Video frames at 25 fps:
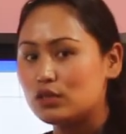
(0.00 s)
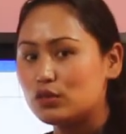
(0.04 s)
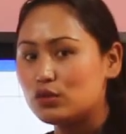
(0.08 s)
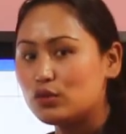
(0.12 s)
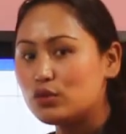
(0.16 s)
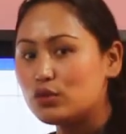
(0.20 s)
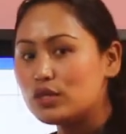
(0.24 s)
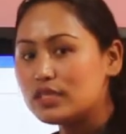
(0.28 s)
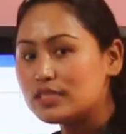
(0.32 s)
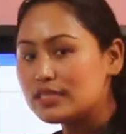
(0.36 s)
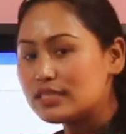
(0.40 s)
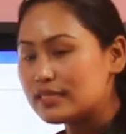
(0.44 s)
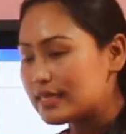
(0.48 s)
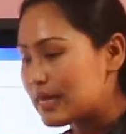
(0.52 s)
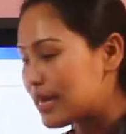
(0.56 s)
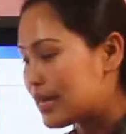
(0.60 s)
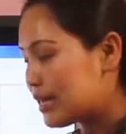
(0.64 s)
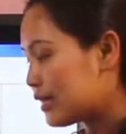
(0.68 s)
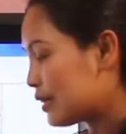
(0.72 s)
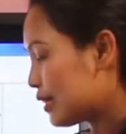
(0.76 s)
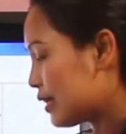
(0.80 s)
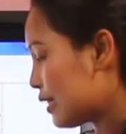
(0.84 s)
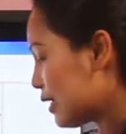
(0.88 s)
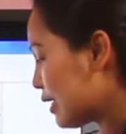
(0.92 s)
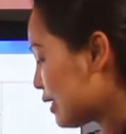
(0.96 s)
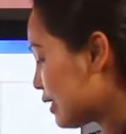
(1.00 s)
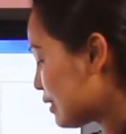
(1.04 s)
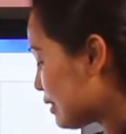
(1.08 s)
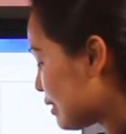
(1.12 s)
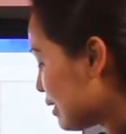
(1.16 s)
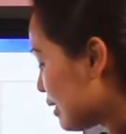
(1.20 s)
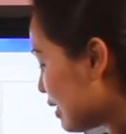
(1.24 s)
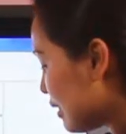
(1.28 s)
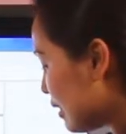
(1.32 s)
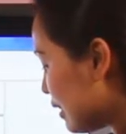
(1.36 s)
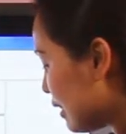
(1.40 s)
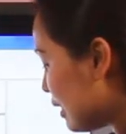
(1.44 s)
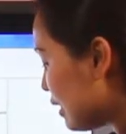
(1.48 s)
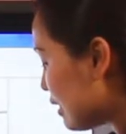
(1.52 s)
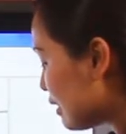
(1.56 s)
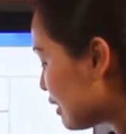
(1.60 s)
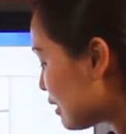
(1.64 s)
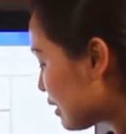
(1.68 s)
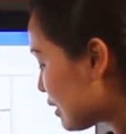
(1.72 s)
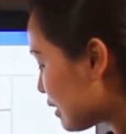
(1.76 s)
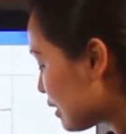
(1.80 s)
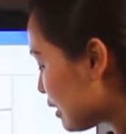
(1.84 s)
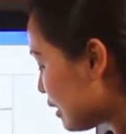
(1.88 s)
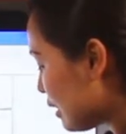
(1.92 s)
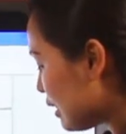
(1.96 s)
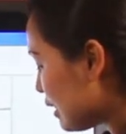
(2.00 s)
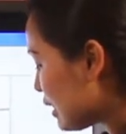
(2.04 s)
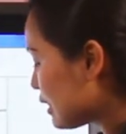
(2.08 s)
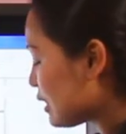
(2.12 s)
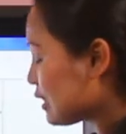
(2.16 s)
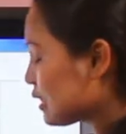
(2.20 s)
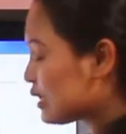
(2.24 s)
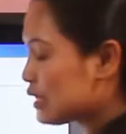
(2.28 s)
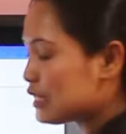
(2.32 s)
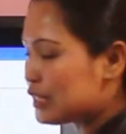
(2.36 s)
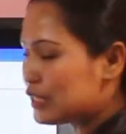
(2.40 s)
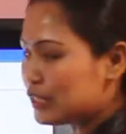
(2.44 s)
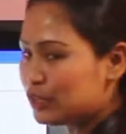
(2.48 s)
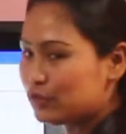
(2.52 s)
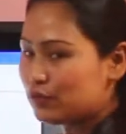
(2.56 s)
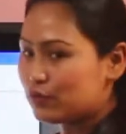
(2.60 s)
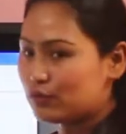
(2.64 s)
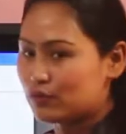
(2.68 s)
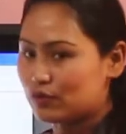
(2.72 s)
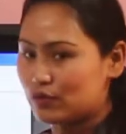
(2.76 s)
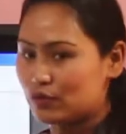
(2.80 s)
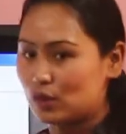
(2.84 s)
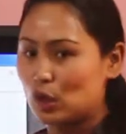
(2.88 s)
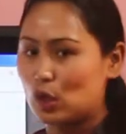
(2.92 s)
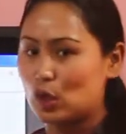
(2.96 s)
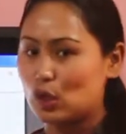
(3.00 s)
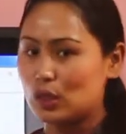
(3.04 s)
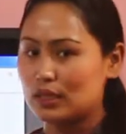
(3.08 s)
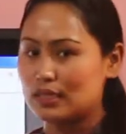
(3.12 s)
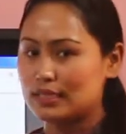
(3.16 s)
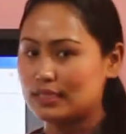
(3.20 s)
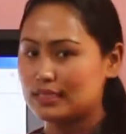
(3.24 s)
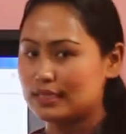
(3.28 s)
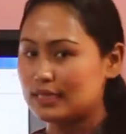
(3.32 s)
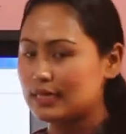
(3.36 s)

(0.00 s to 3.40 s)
Who is saying this? This little cute girl.